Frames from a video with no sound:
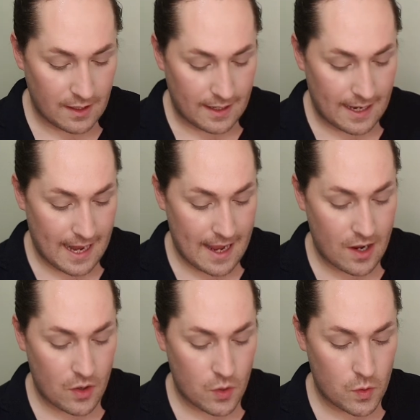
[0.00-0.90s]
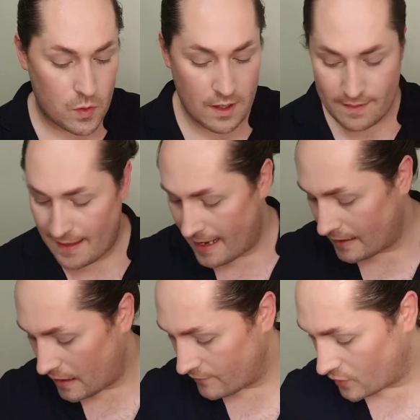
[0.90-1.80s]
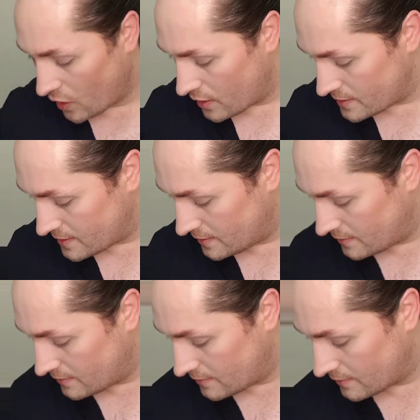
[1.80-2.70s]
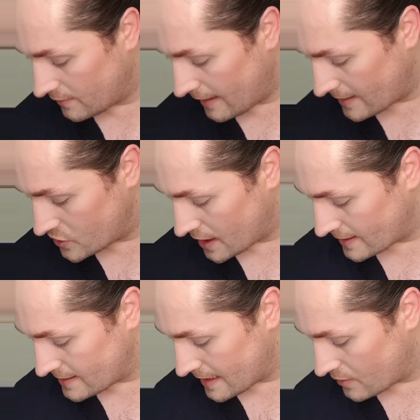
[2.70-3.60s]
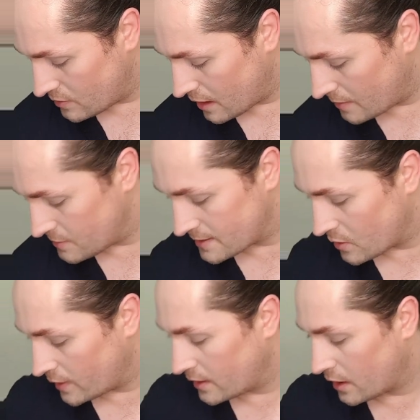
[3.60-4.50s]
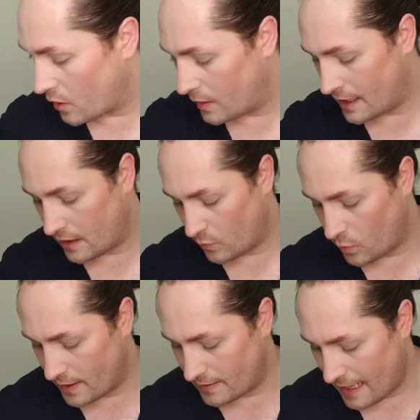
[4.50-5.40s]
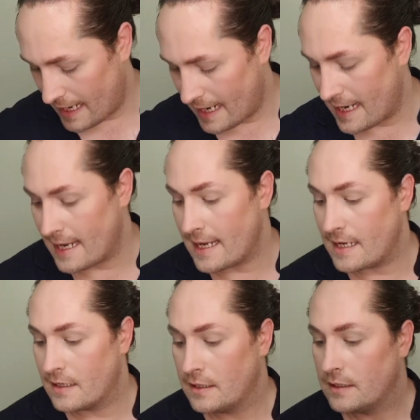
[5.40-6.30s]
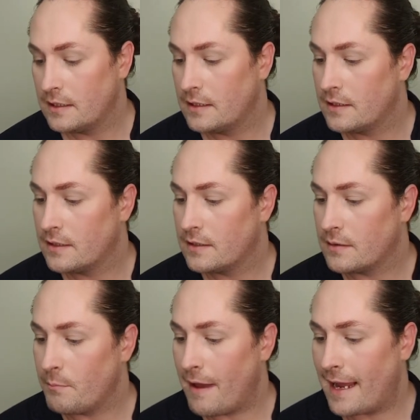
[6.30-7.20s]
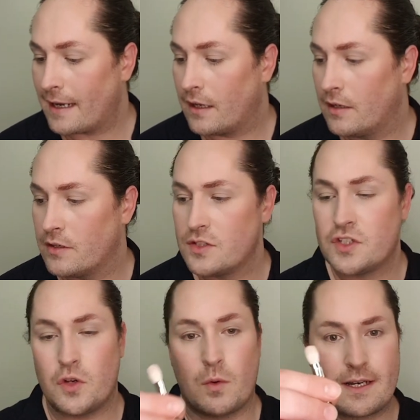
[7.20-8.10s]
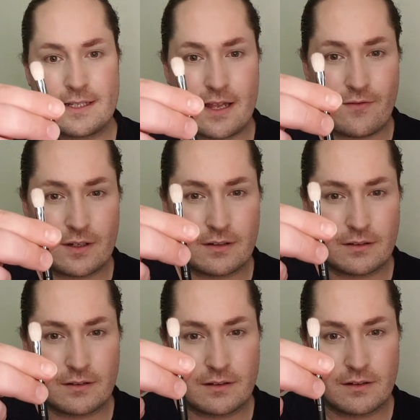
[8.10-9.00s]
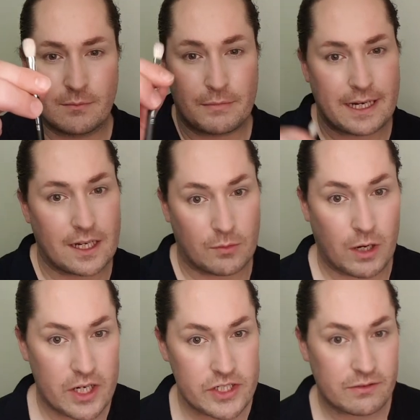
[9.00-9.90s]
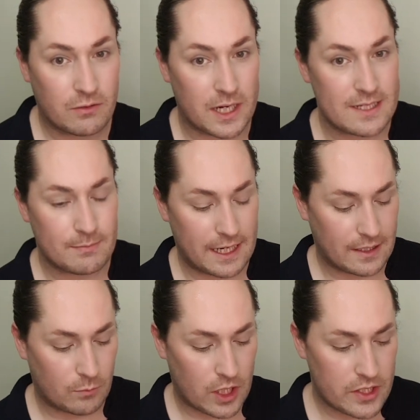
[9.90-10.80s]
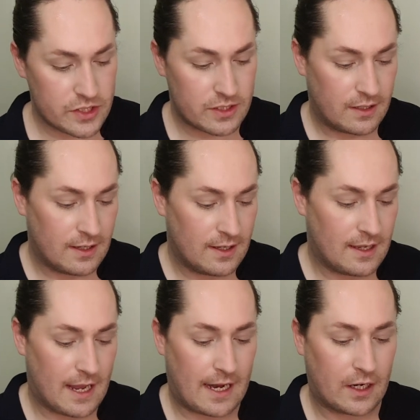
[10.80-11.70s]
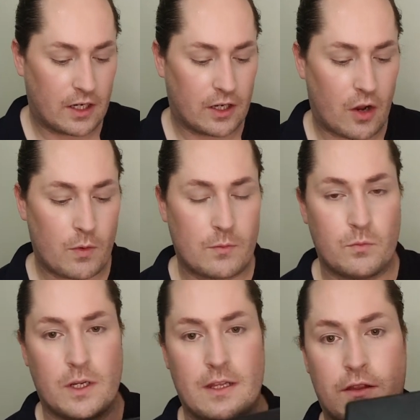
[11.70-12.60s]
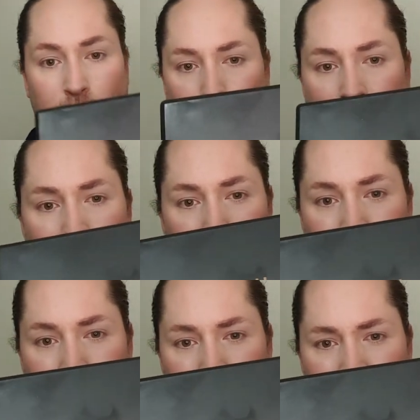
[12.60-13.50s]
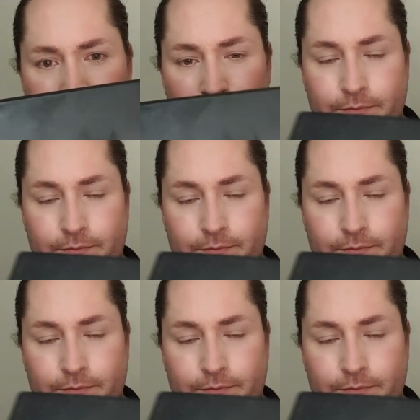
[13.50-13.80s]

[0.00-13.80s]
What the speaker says: Now that I've got that shade down, I'm just going to go in with a MAC 217 blending brush, crease blending brush. I'm going to go in with Crush Cosmetics.